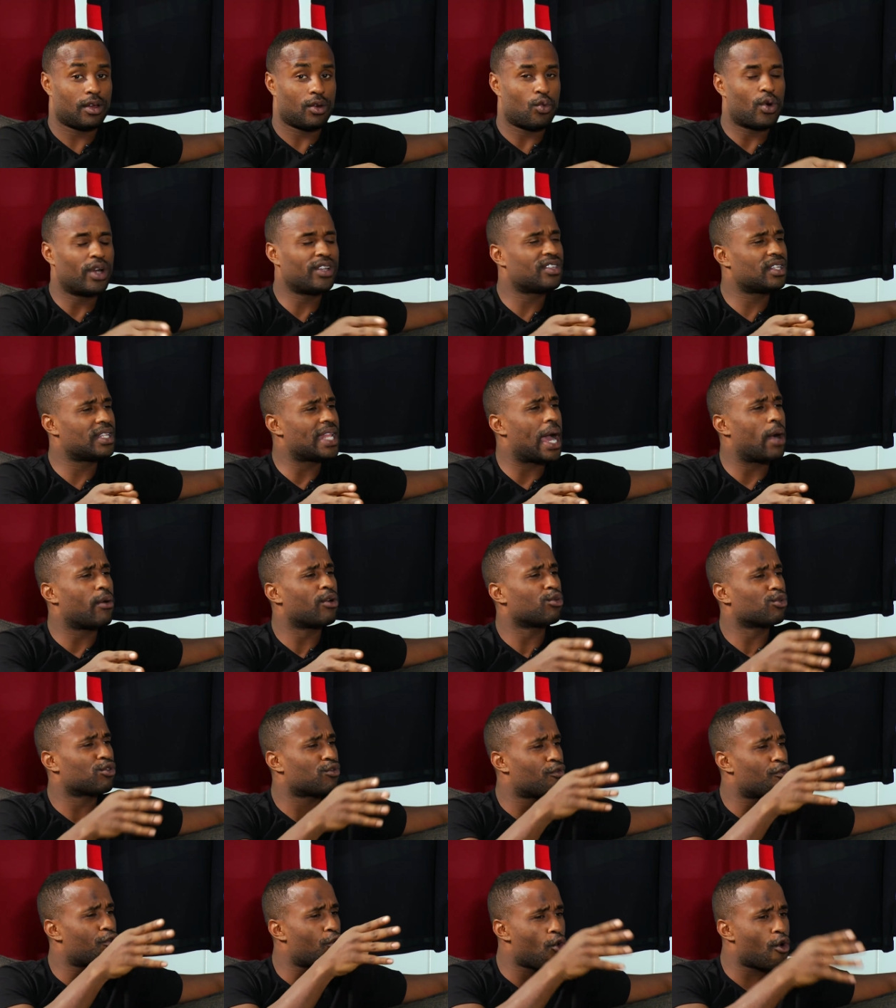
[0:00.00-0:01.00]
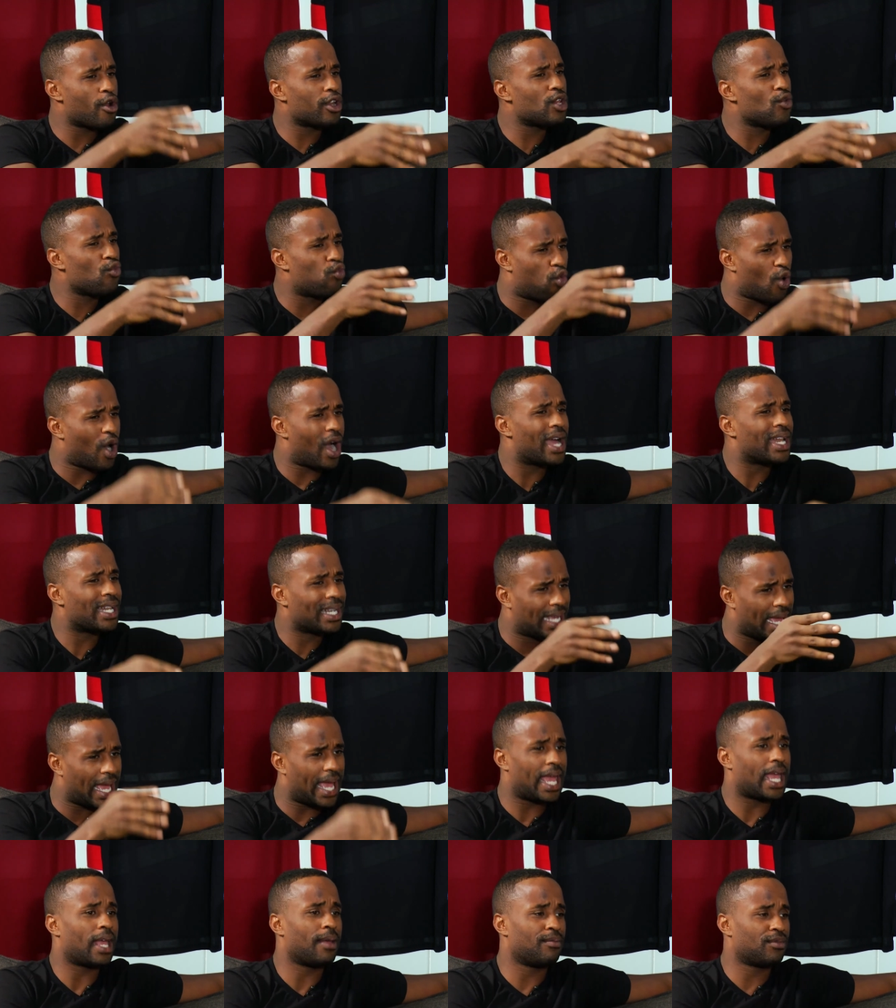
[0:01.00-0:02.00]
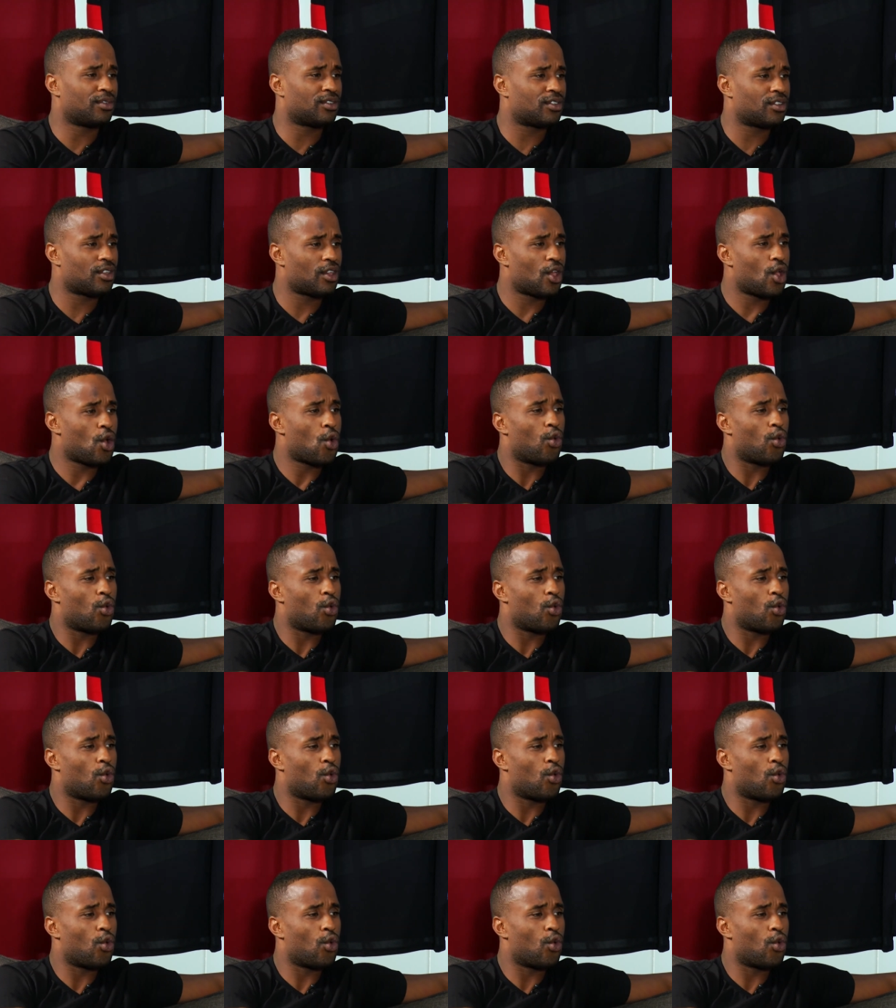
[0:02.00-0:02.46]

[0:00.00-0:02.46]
what is it now? It was 41 games